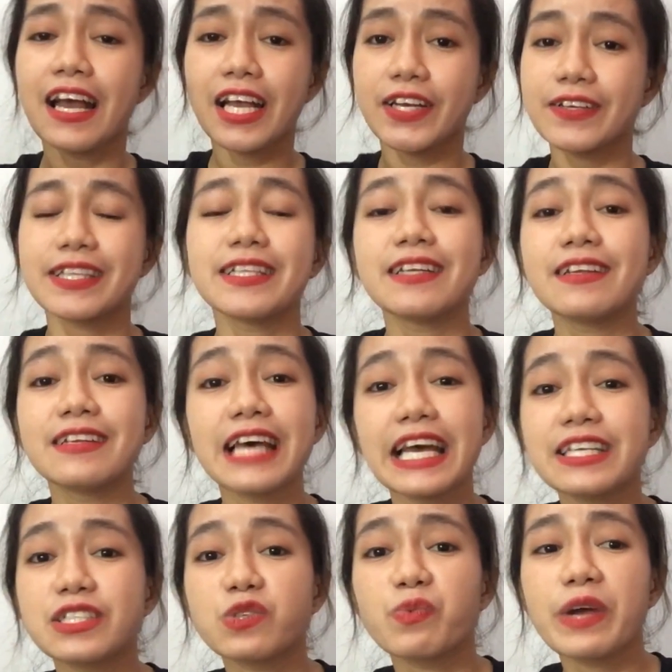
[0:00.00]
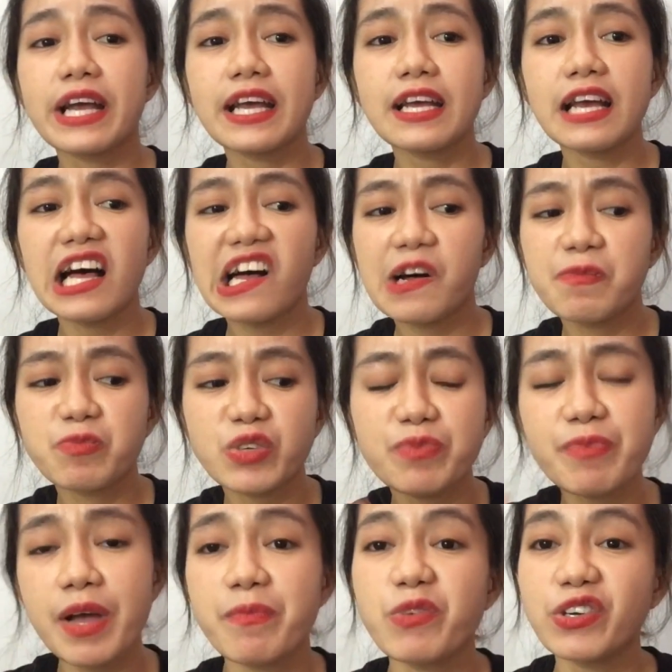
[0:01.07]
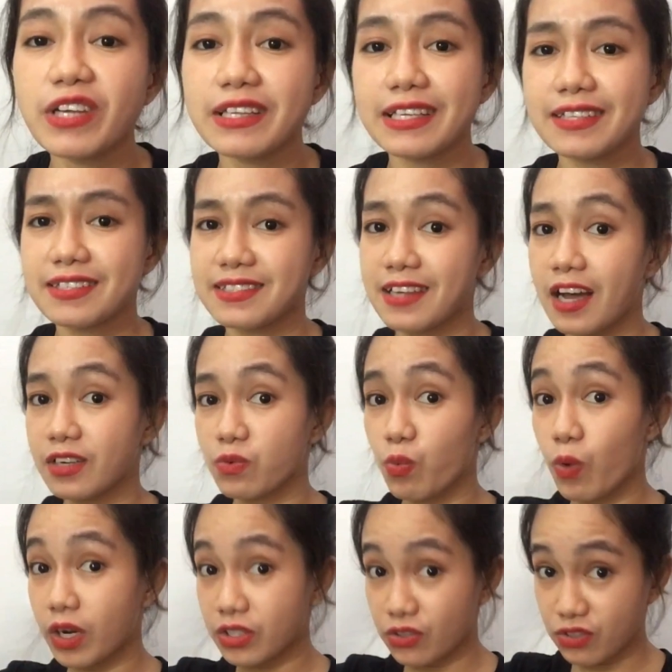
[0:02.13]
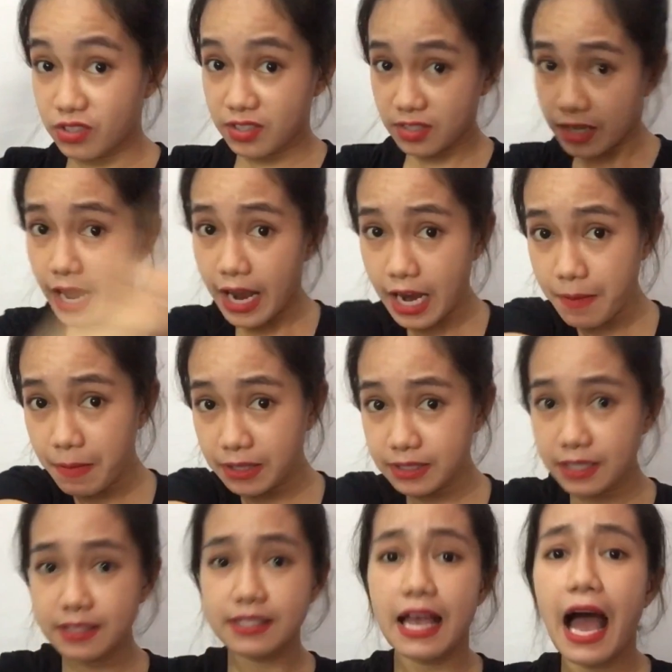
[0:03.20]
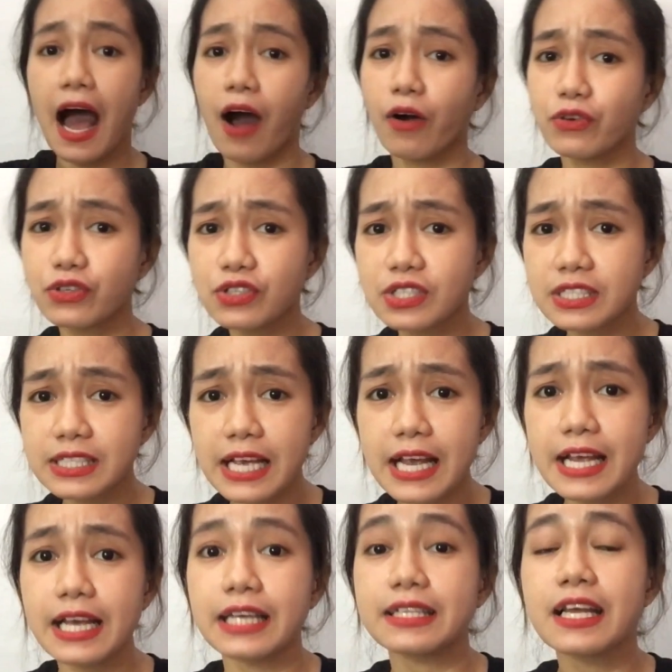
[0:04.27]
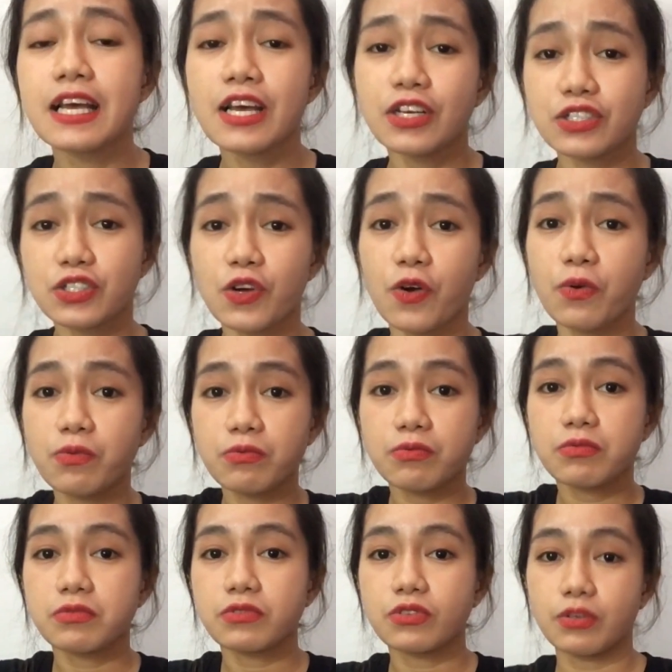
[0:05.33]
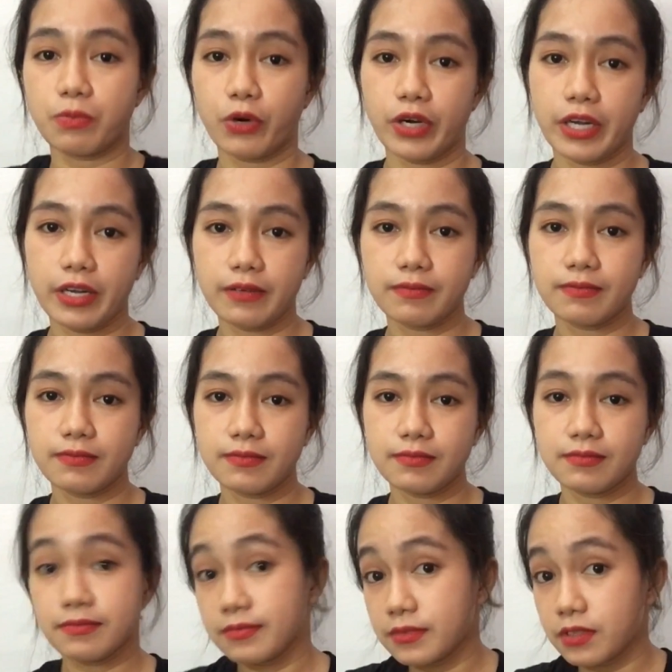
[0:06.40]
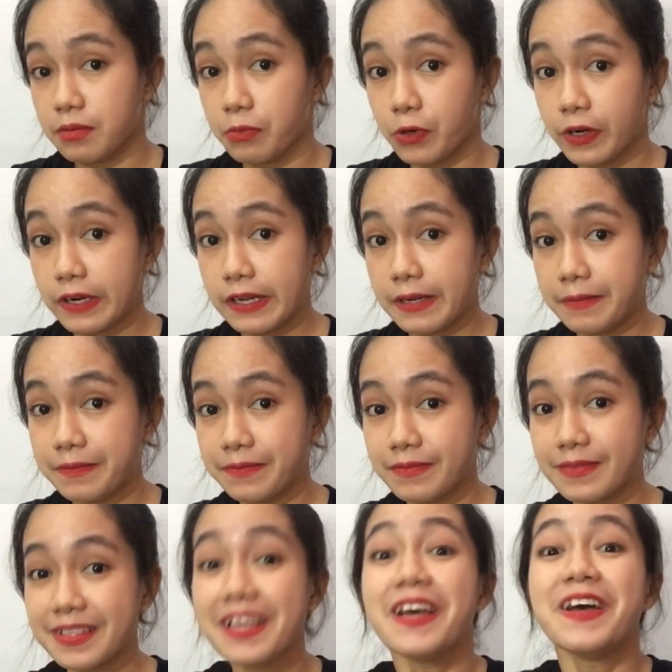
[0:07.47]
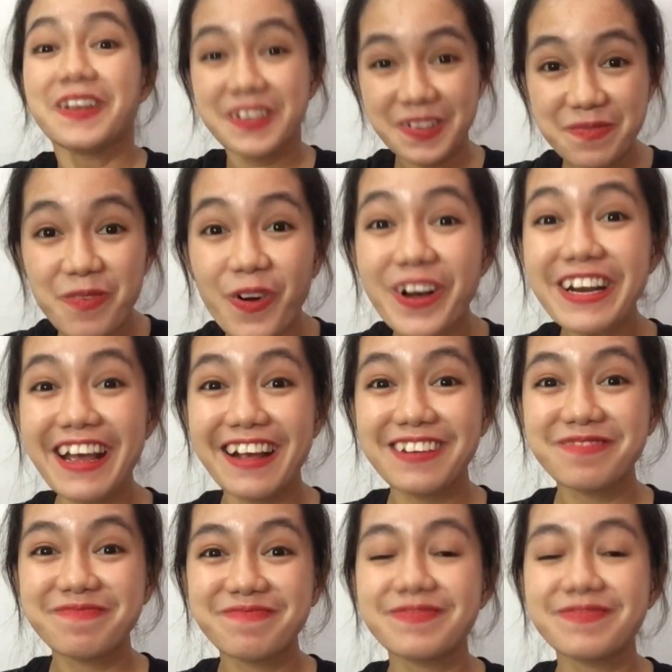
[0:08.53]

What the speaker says: Grade it in a nice way. Remember that it's not what you say, but it's how you say it. So, good morning. Good morning. Good morning.